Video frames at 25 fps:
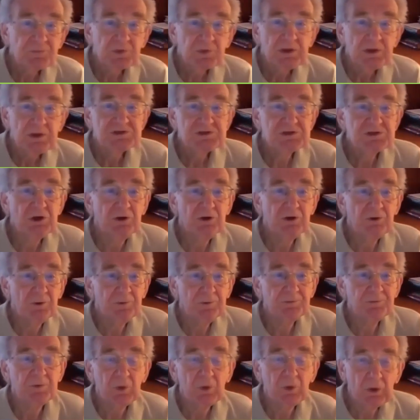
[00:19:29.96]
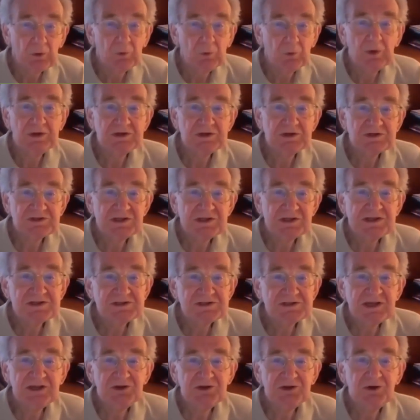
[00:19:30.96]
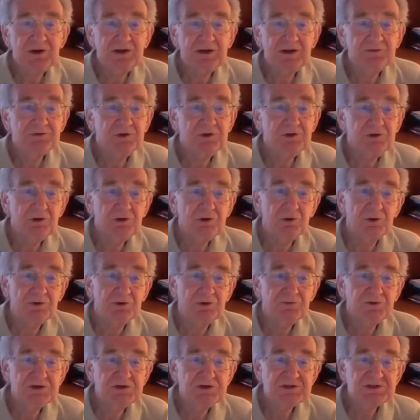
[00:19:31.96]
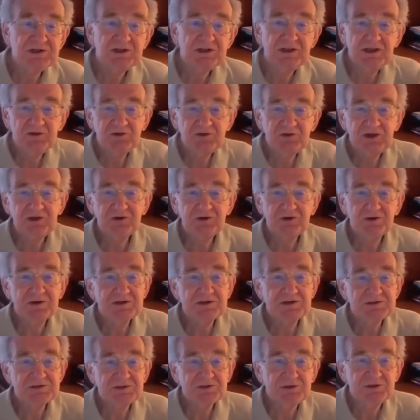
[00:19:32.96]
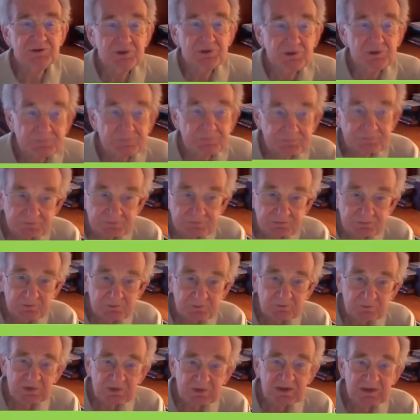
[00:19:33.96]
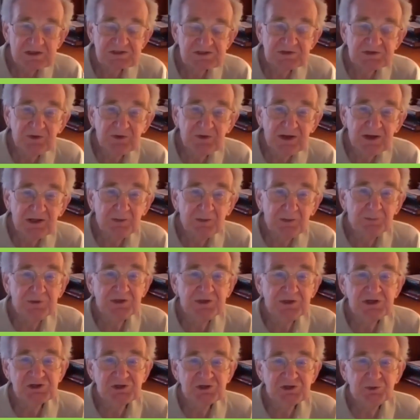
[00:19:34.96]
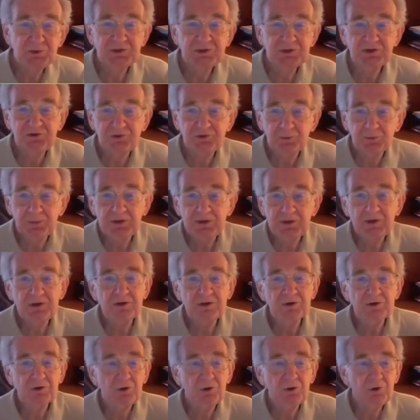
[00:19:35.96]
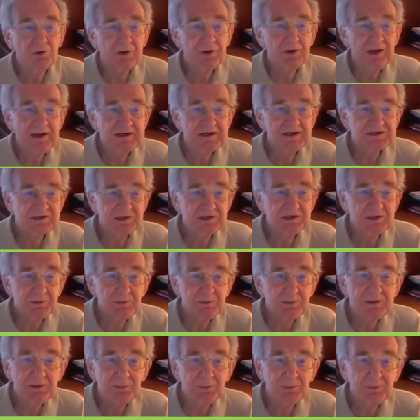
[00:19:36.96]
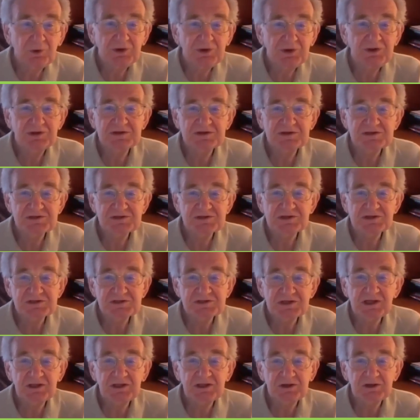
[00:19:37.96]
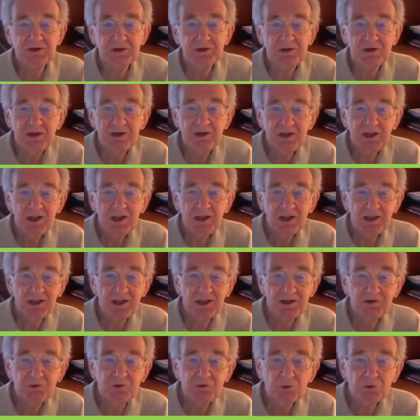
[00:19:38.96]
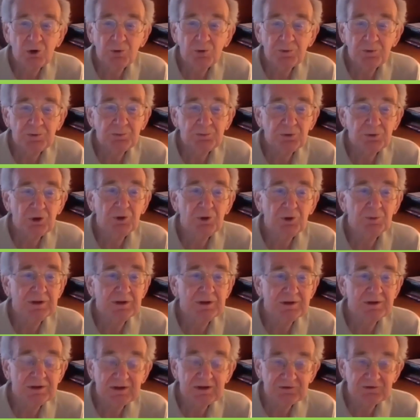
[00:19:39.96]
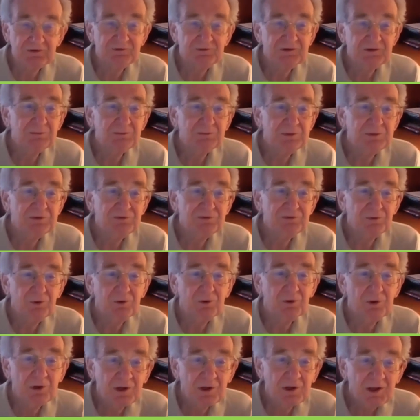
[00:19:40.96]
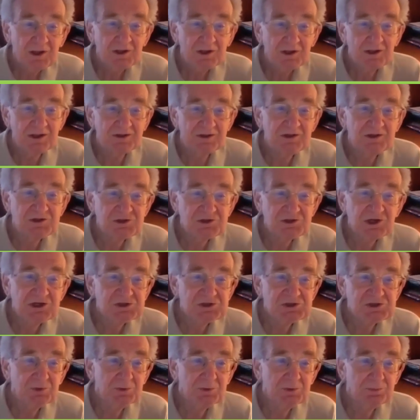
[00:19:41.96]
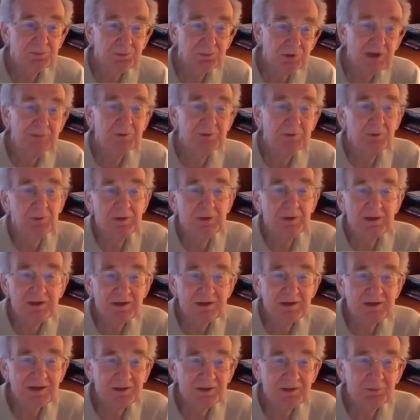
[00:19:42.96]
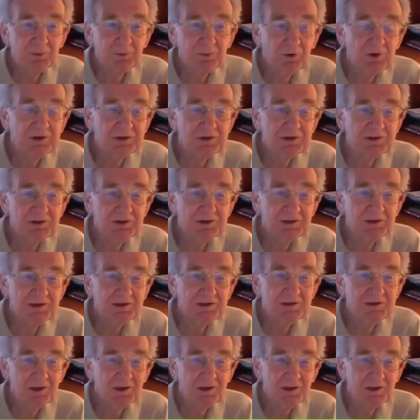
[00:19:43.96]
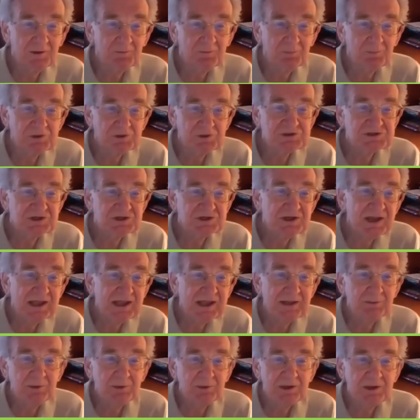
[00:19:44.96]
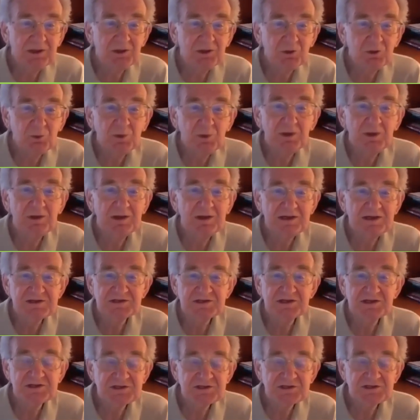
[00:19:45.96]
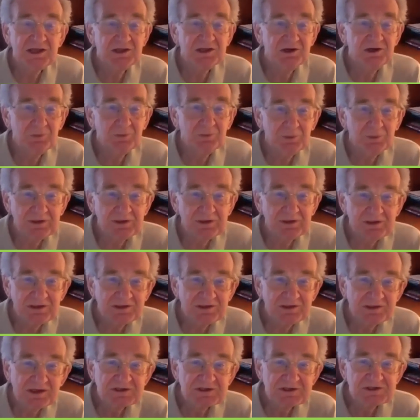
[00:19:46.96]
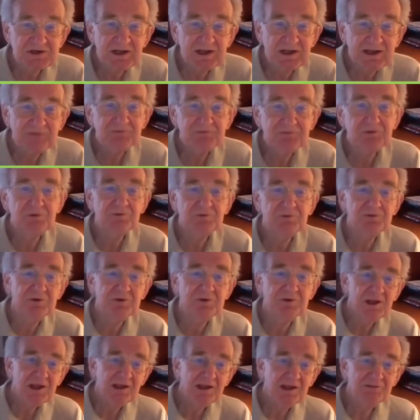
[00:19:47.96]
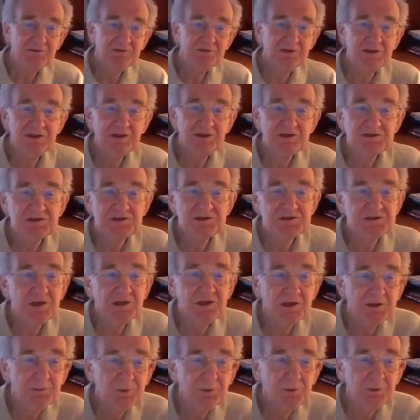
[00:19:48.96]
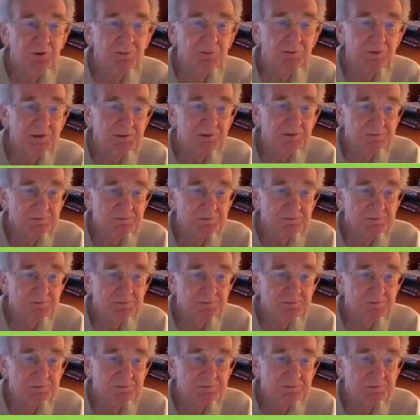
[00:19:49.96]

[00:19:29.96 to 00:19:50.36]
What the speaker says: So what does the executor have to do? Well, the first thing the executor has to do is to file a petition with the Superior Court asking to be appointed as executor and to open probate. And as I've said before, the judge will probably appoint the person named in the will as executor, but he doesn't have to if he thinks it's not appropriate.